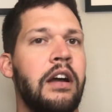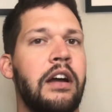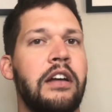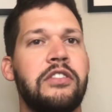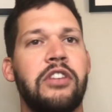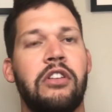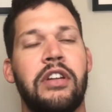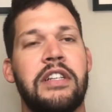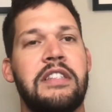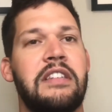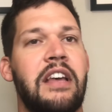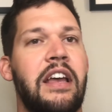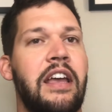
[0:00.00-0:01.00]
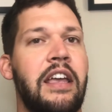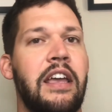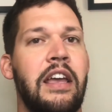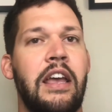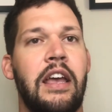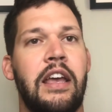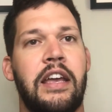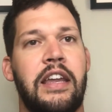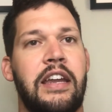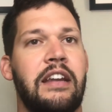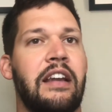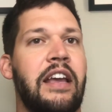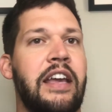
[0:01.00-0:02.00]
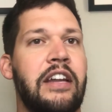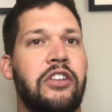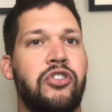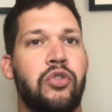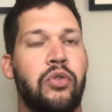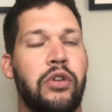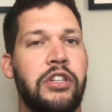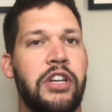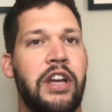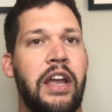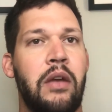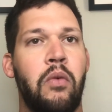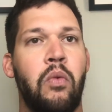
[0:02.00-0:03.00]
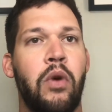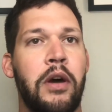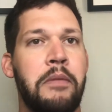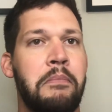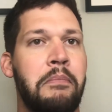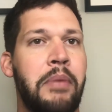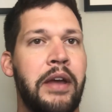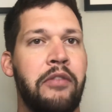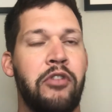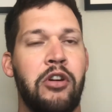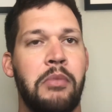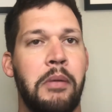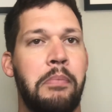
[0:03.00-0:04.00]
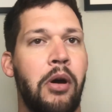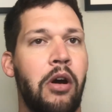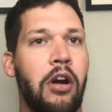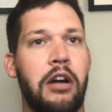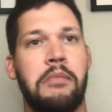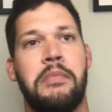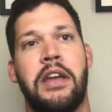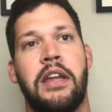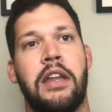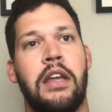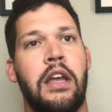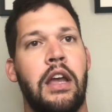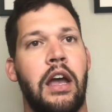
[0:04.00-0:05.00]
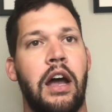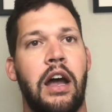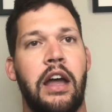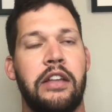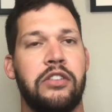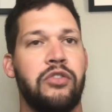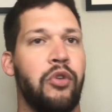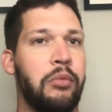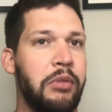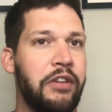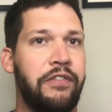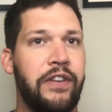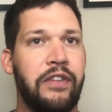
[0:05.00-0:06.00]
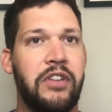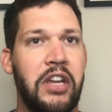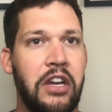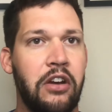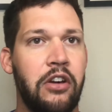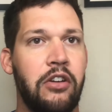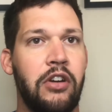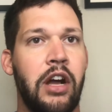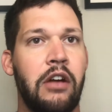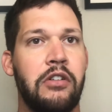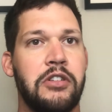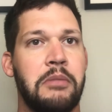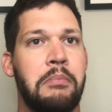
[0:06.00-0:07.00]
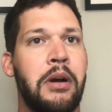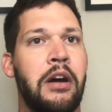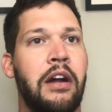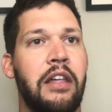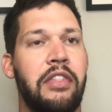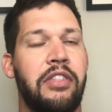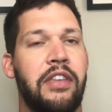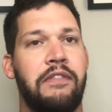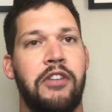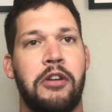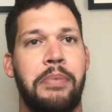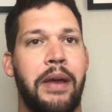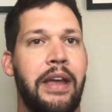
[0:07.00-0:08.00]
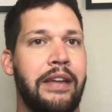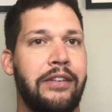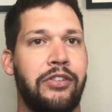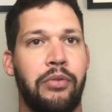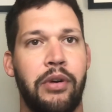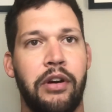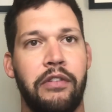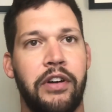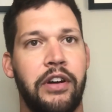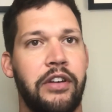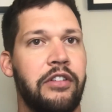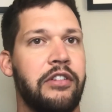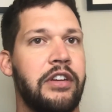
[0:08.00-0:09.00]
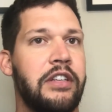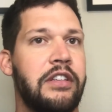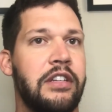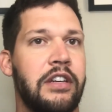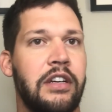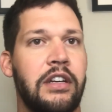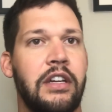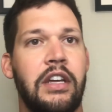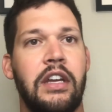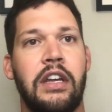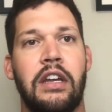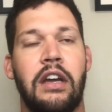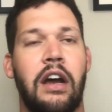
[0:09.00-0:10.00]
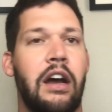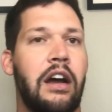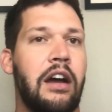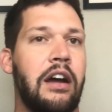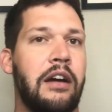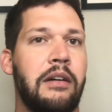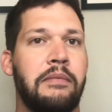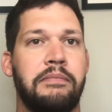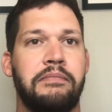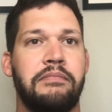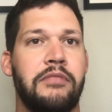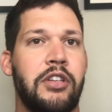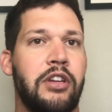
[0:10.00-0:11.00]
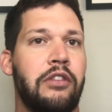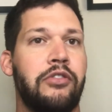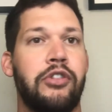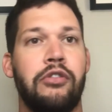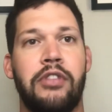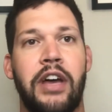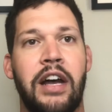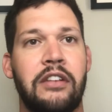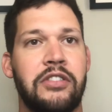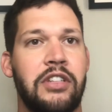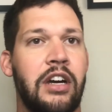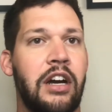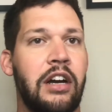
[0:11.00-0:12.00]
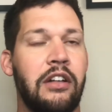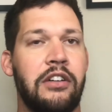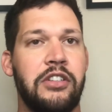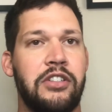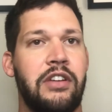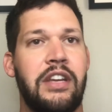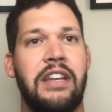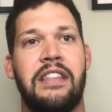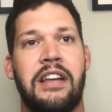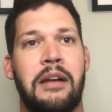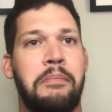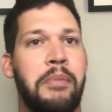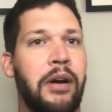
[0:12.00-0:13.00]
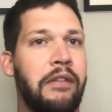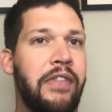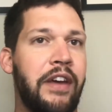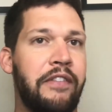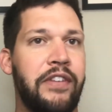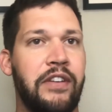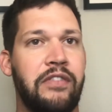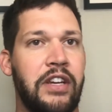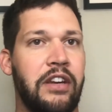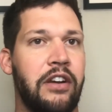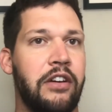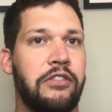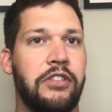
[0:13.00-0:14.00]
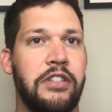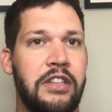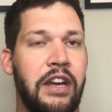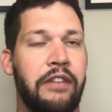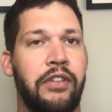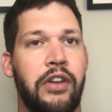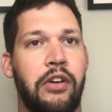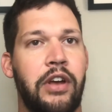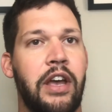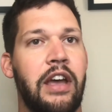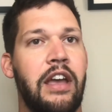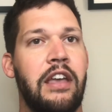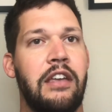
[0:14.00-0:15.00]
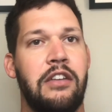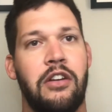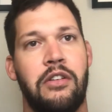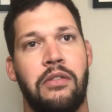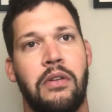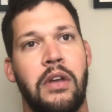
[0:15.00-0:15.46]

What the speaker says: So let's say in Atlanta, Georgia, a 1-bedroom apartment is normally $1,500 a month. If you're paying $1,200 to $2,000, anything above that $1,500 is definitely okay.